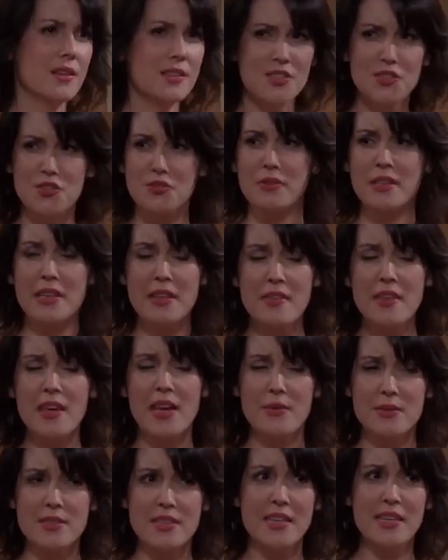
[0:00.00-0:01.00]
Did you really
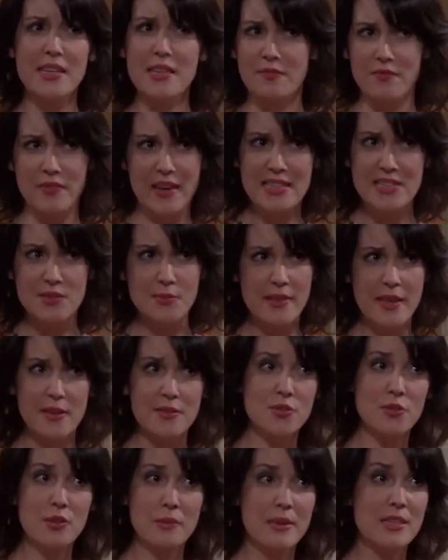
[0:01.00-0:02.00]
think I was going to invest
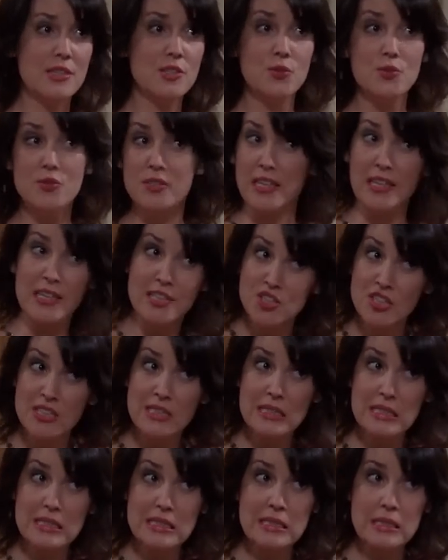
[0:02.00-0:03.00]
without doing my due
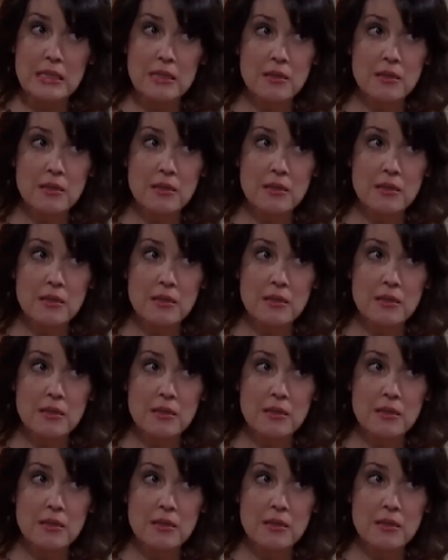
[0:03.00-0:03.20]
diligence?